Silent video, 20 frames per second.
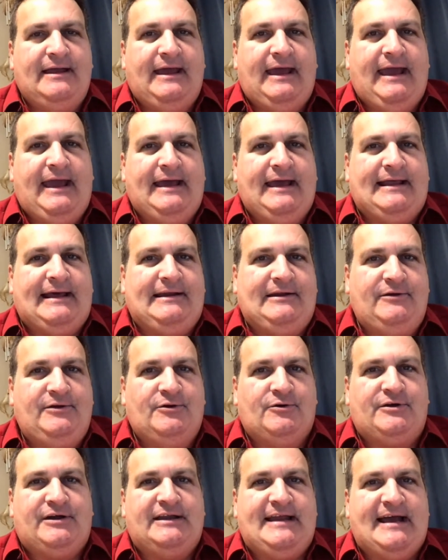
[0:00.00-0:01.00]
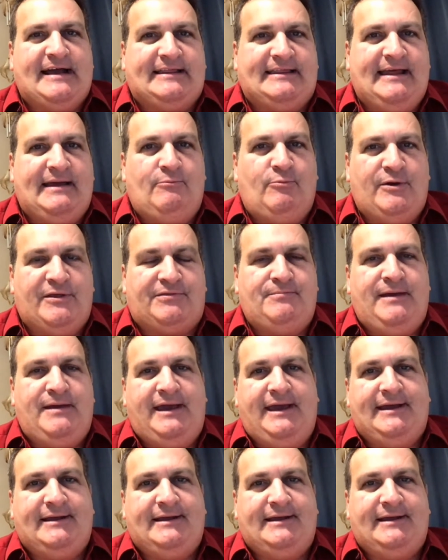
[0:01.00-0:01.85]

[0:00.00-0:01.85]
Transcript: And I know you'll connect them with me.